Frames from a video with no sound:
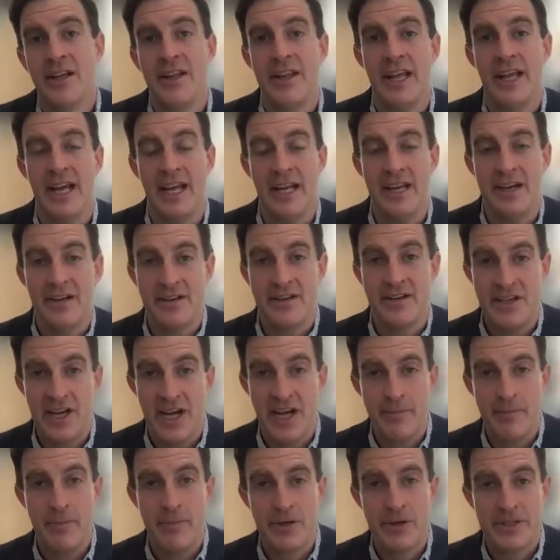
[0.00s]
then
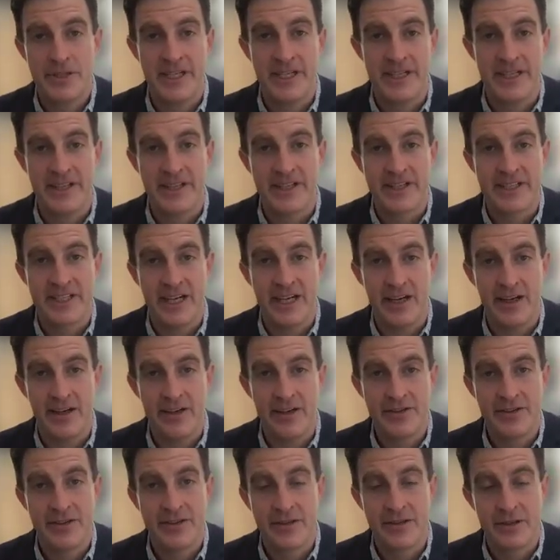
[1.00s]
10% of the
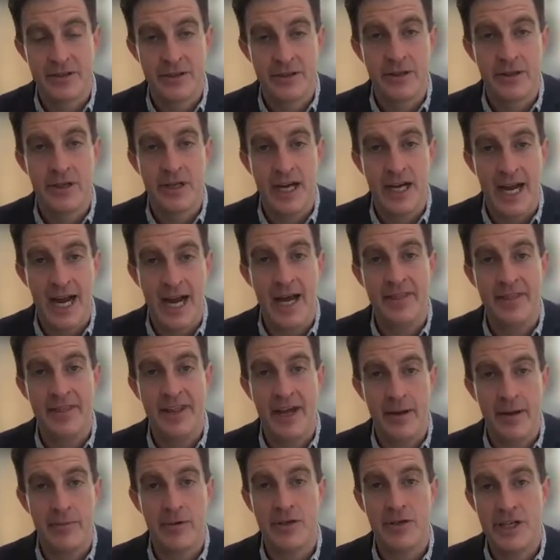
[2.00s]
cells had
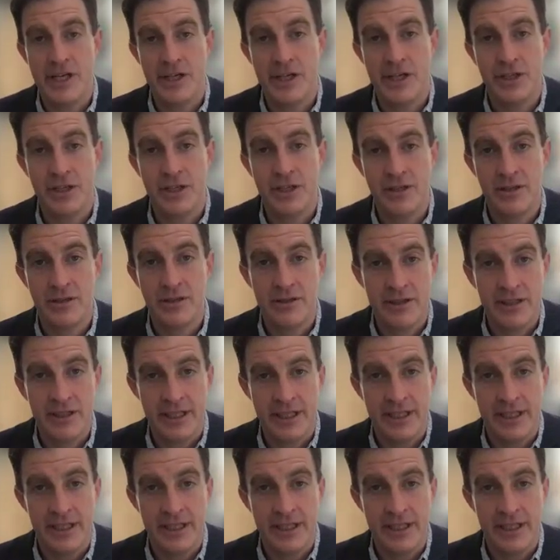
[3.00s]
that mutation,